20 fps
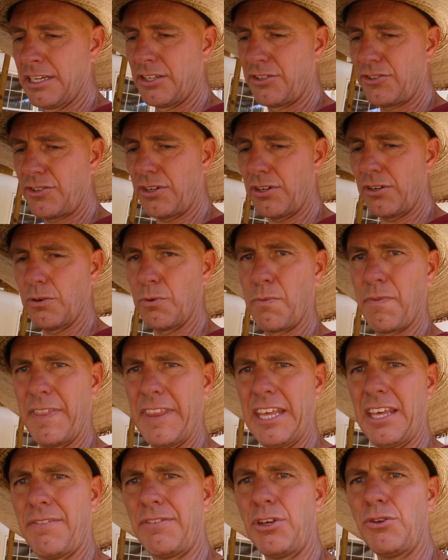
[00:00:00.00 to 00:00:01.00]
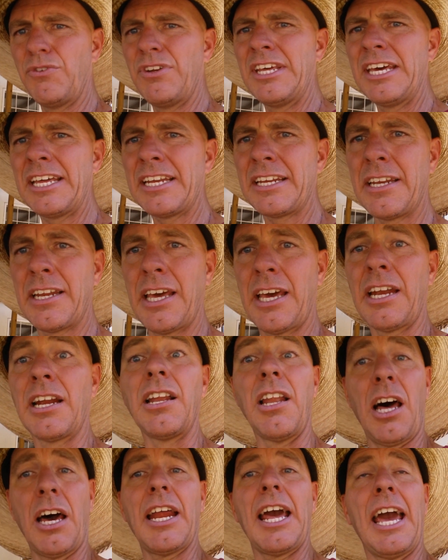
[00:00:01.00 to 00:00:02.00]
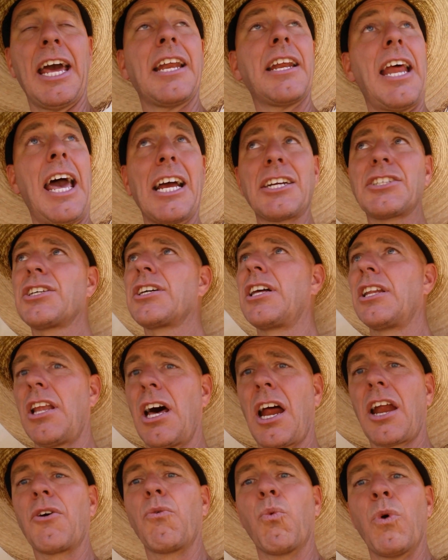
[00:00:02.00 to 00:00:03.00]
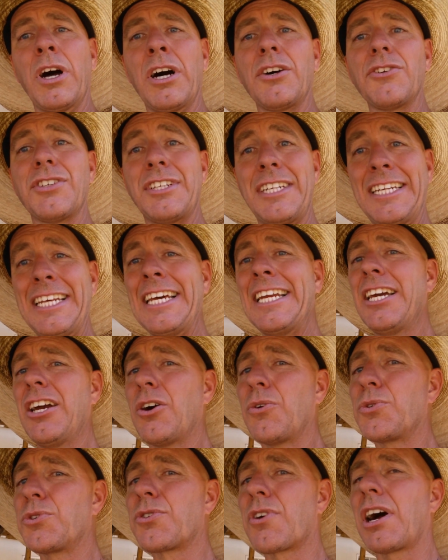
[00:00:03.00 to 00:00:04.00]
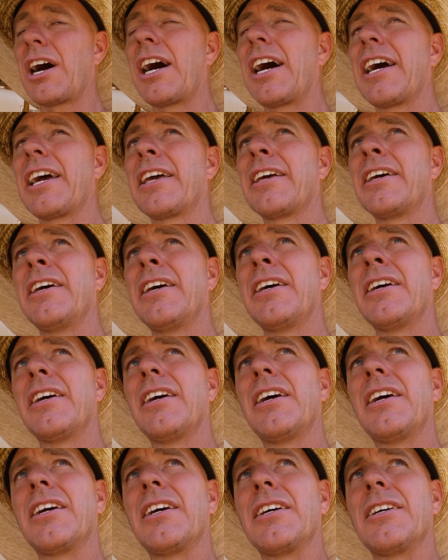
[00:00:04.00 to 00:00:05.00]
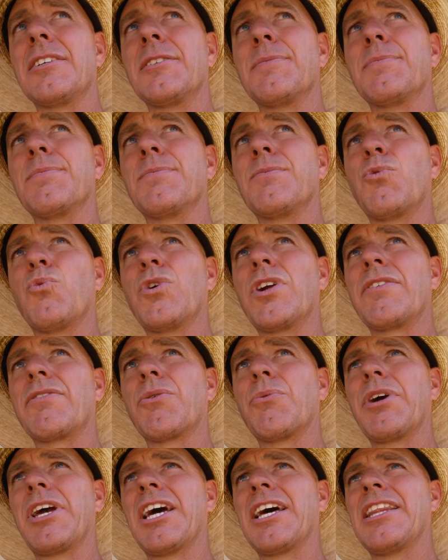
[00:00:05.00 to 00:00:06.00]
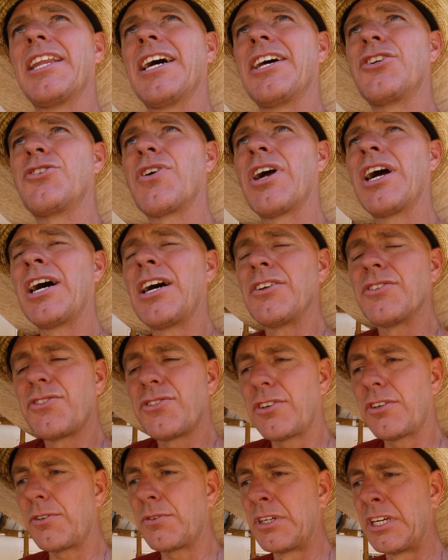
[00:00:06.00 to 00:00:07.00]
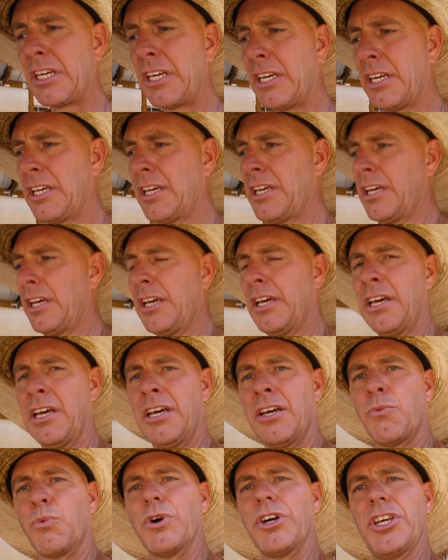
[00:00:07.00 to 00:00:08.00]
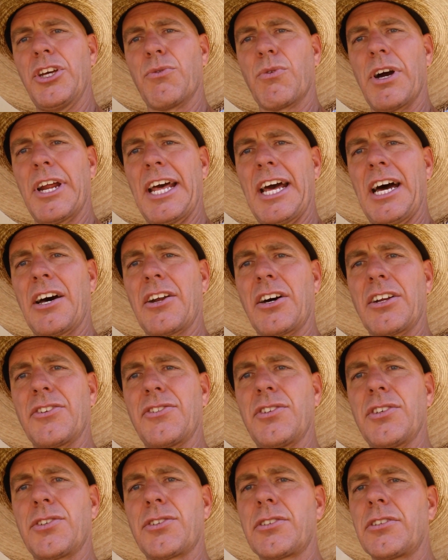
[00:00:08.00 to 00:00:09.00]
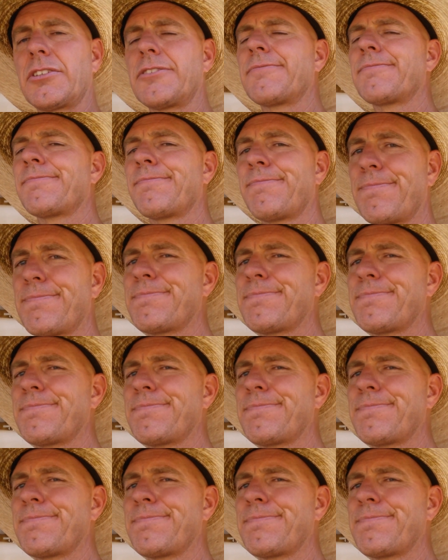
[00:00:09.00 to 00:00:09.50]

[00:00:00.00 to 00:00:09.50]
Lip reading: So if you didn't, and actually a lot of wells did go dry whenever we had that drought. So will you run out on a cistern?